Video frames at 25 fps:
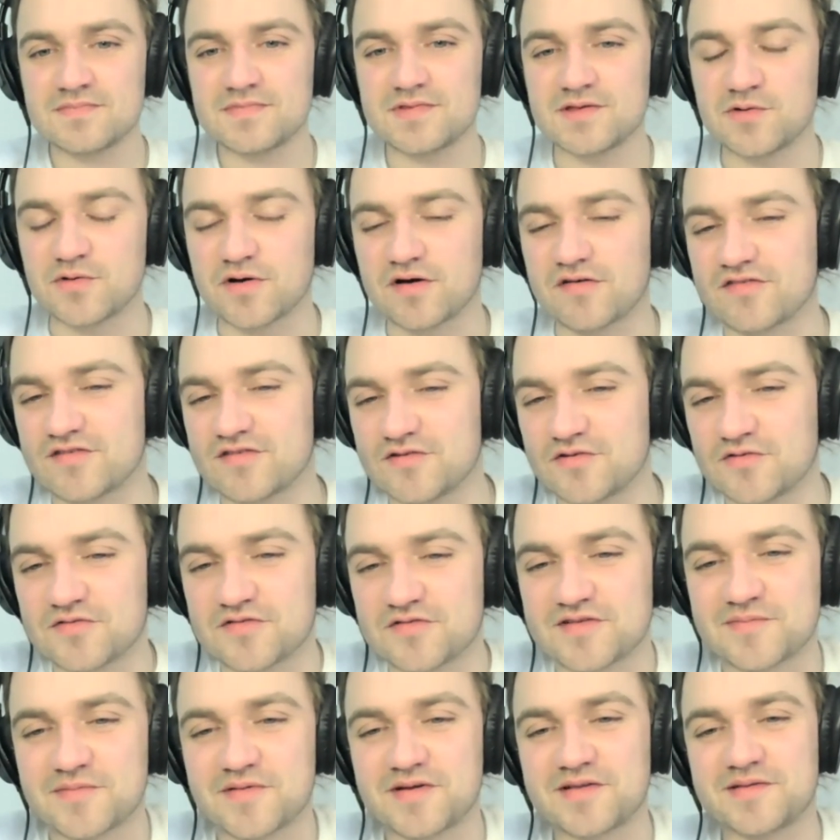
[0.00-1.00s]
Do you have adult
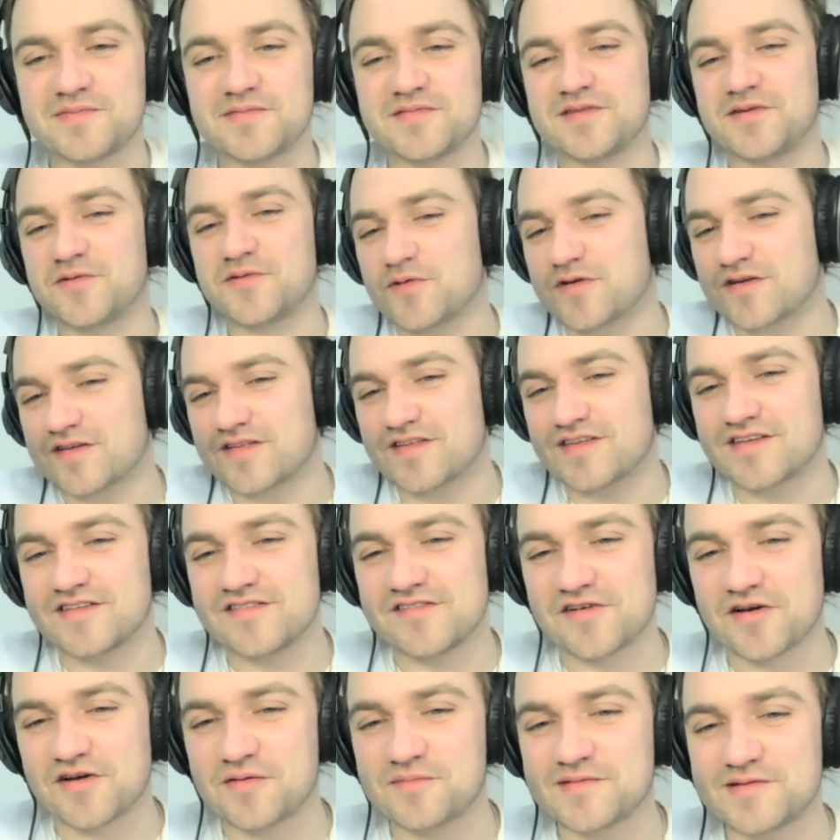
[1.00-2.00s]
responsibility? Do you work like a
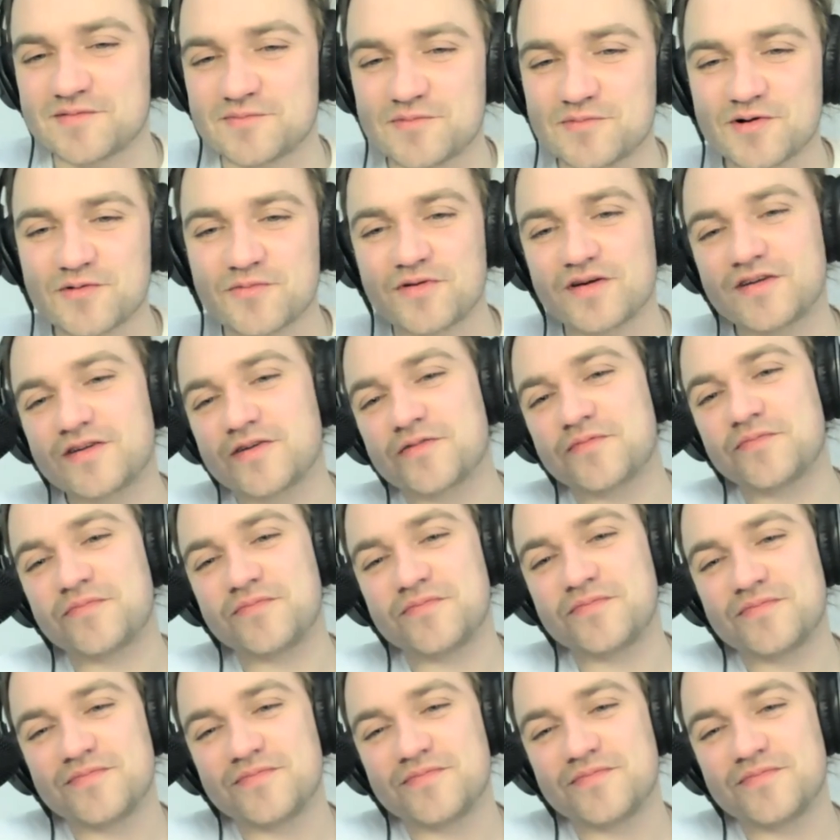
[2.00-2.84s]
job somewhere while you're